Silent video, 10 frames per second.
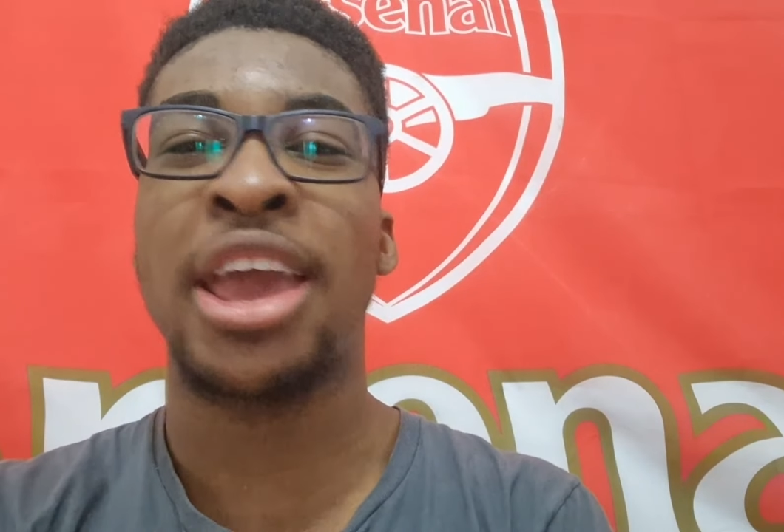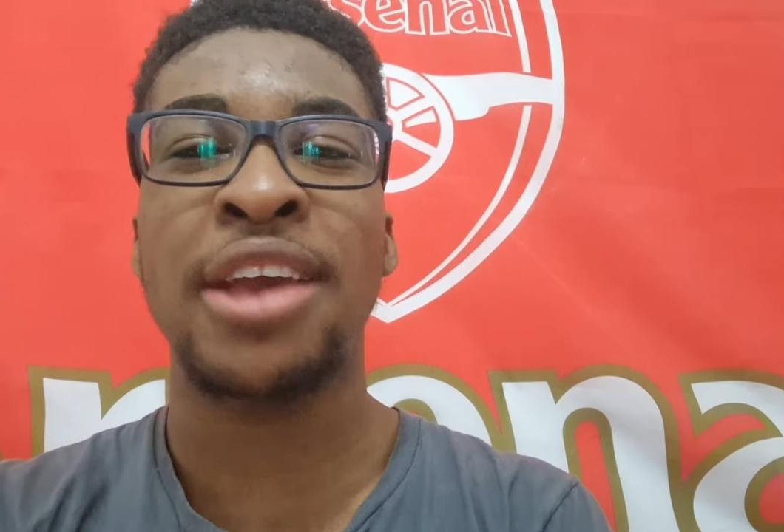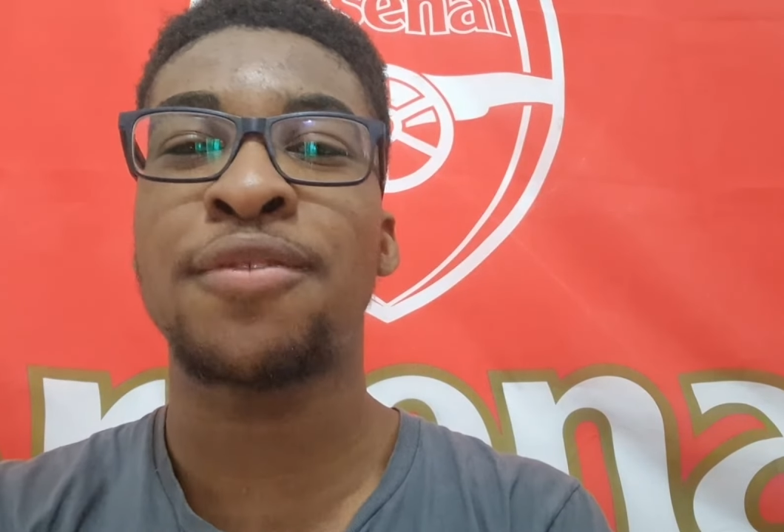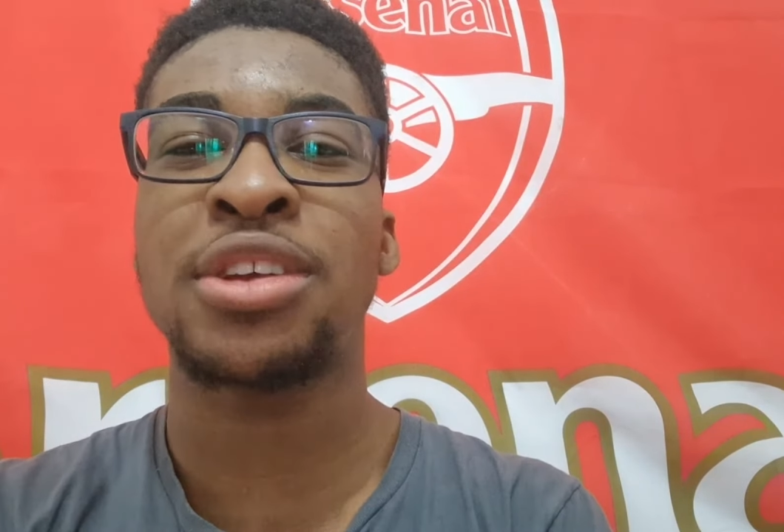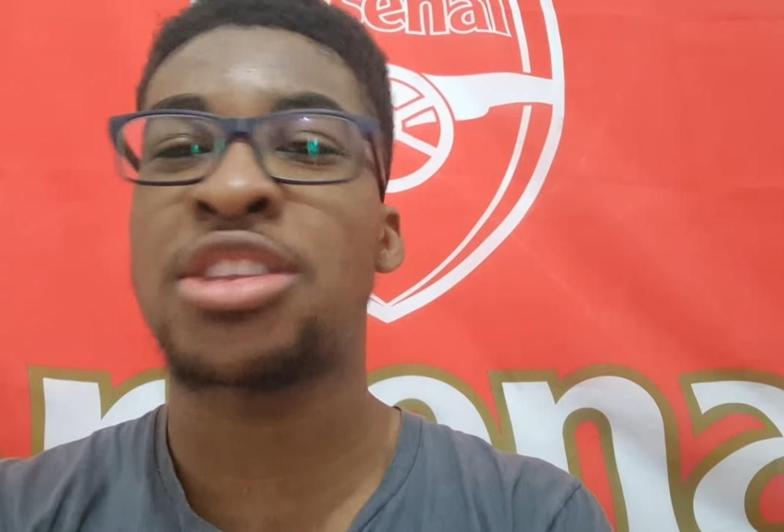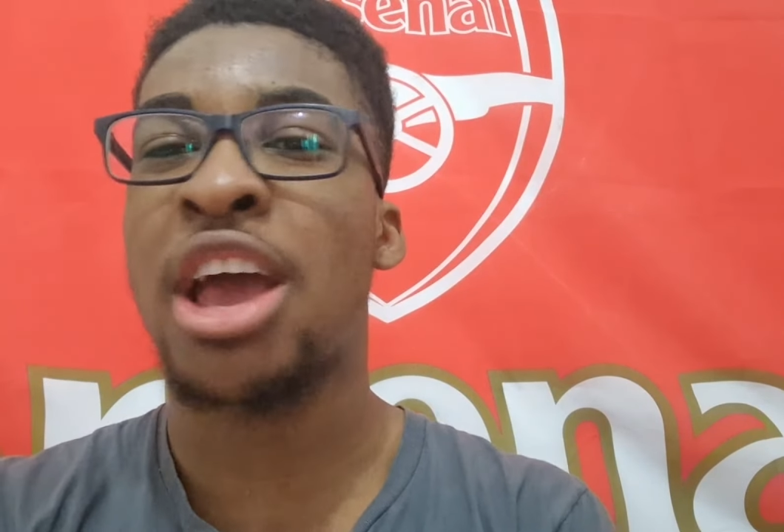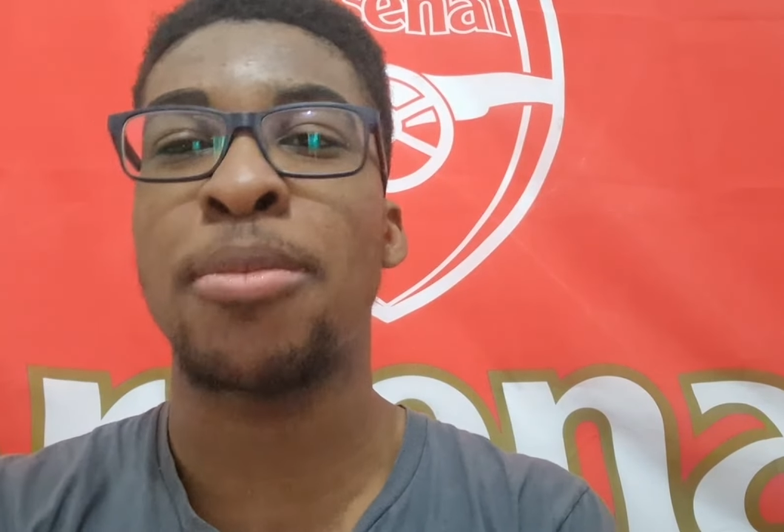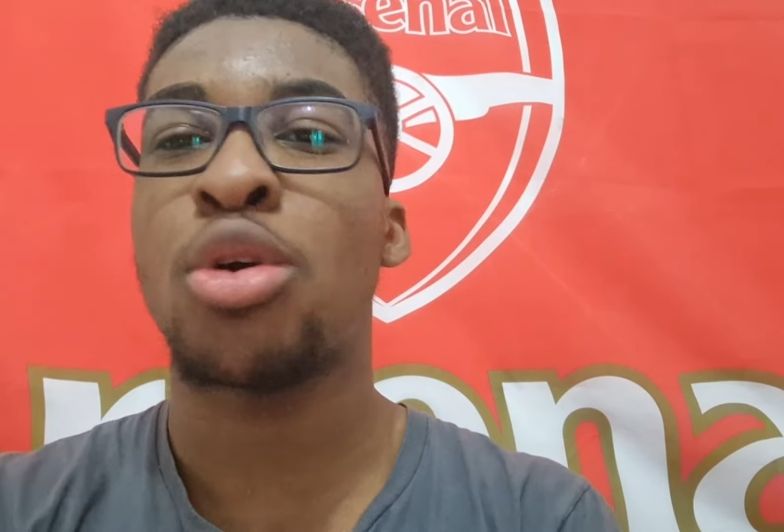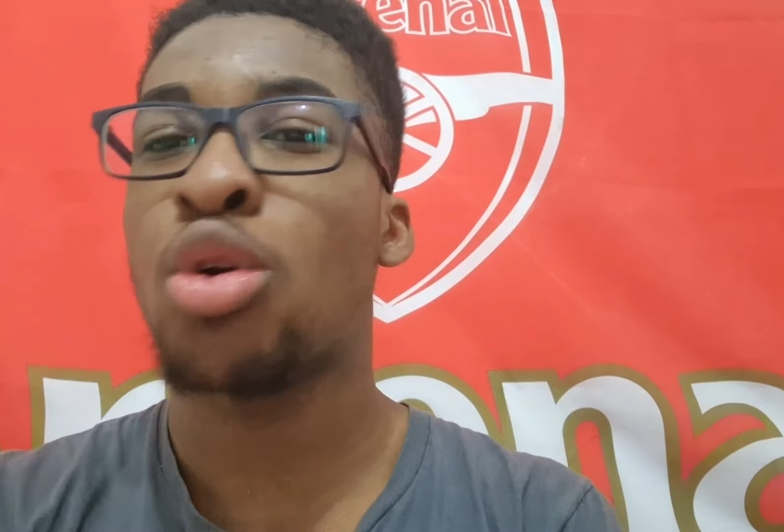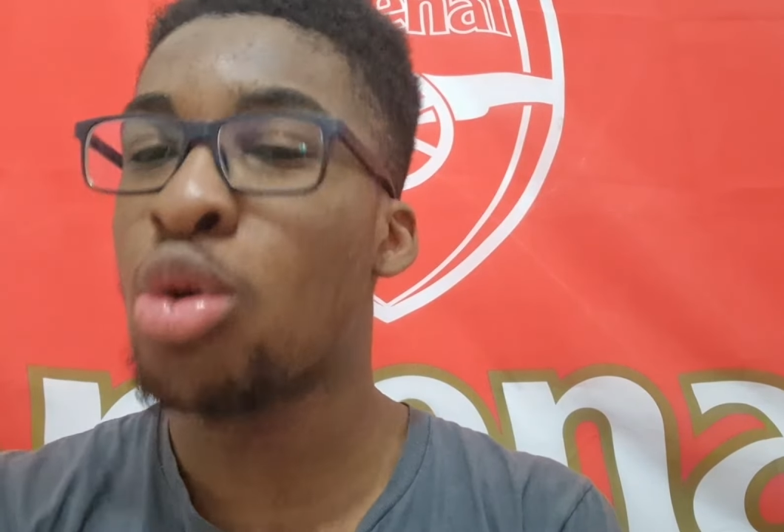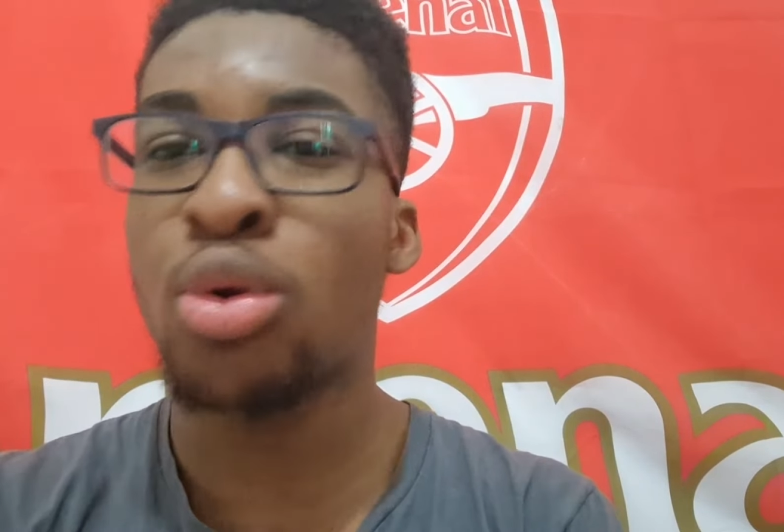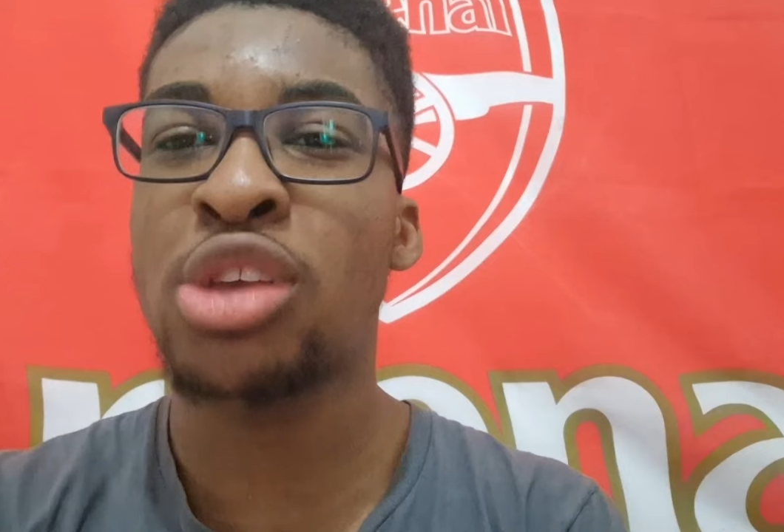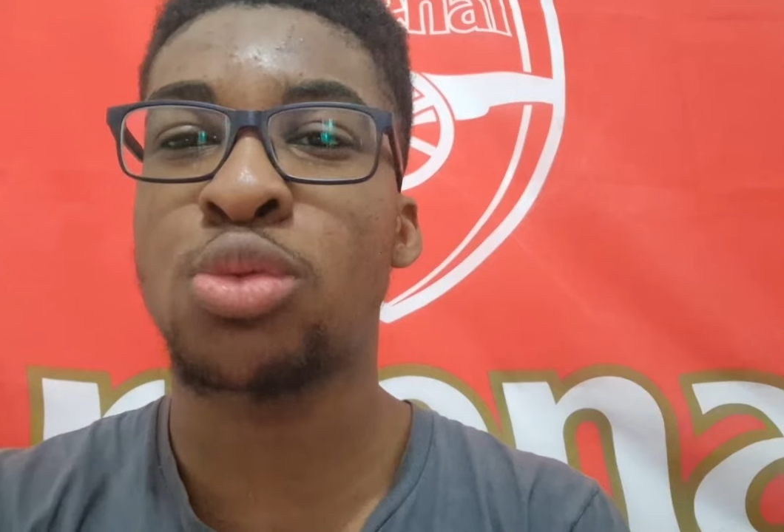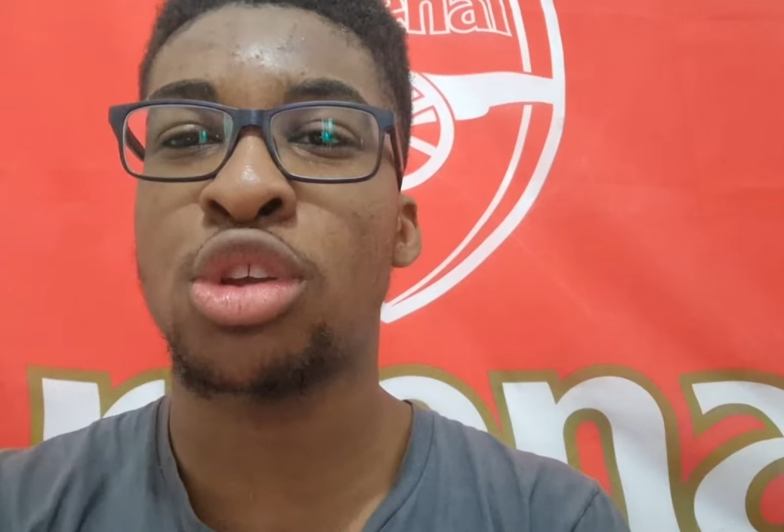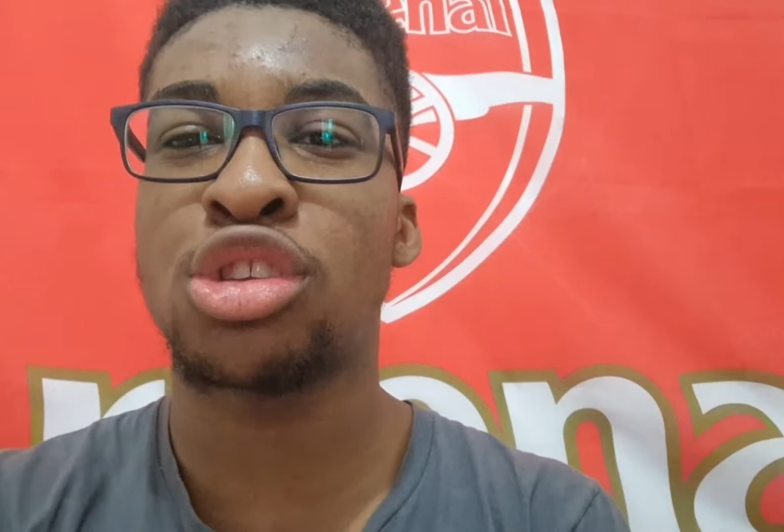Every time,
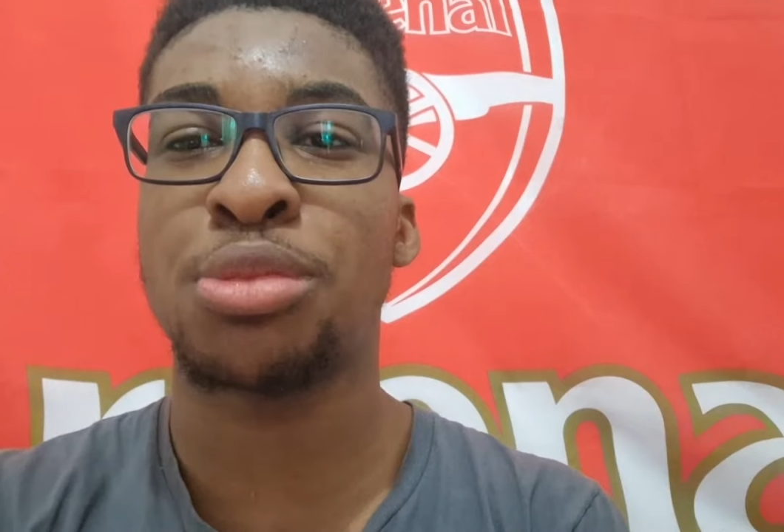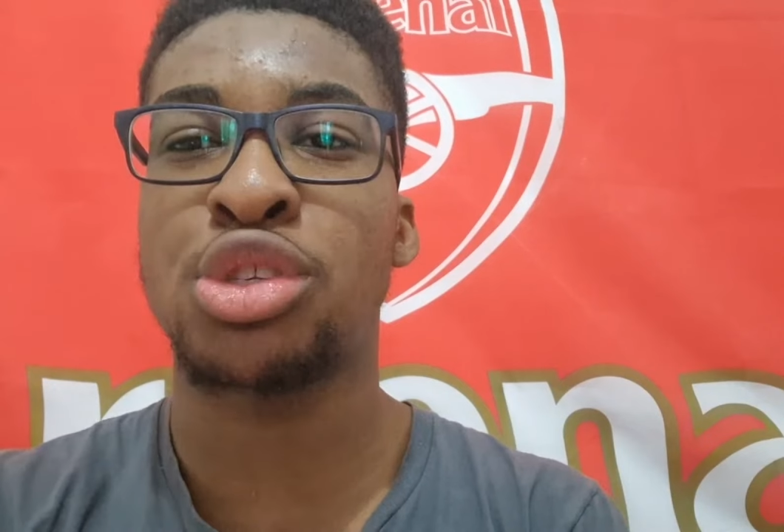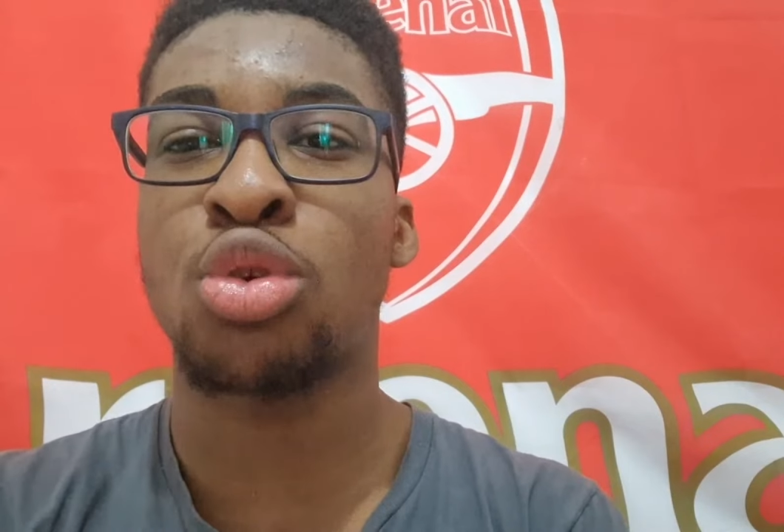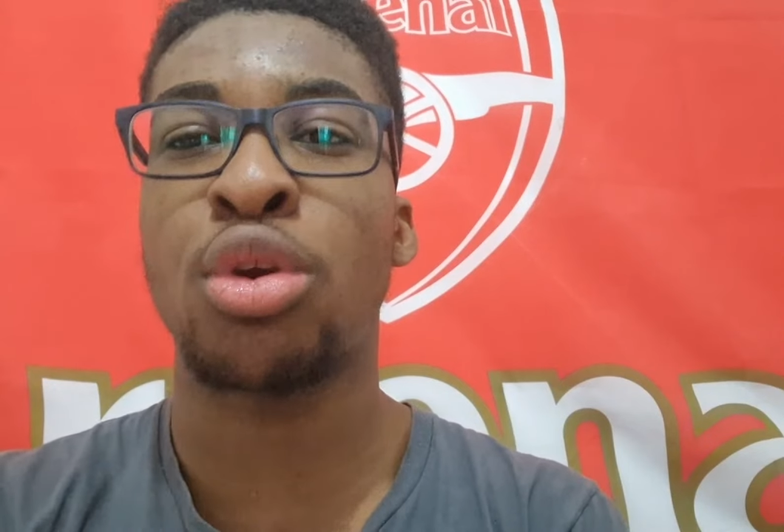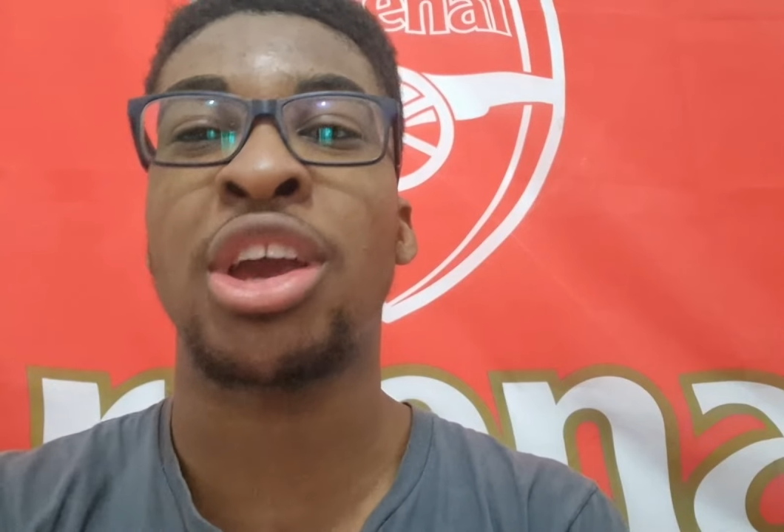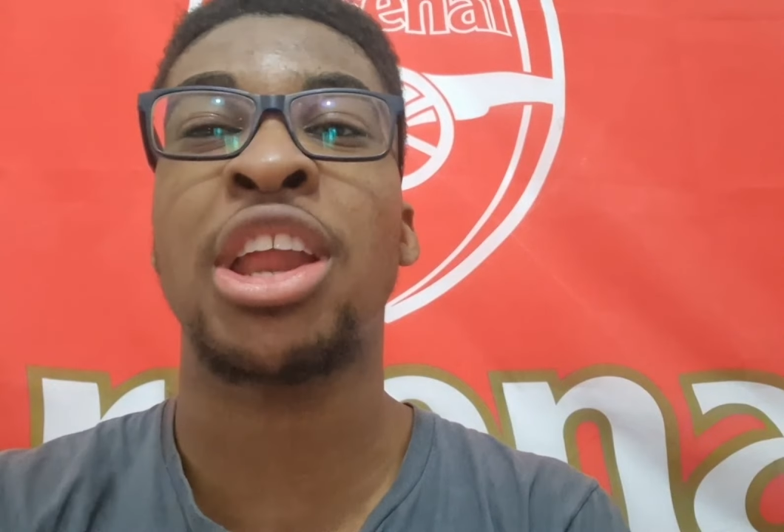always wanting to be scoring.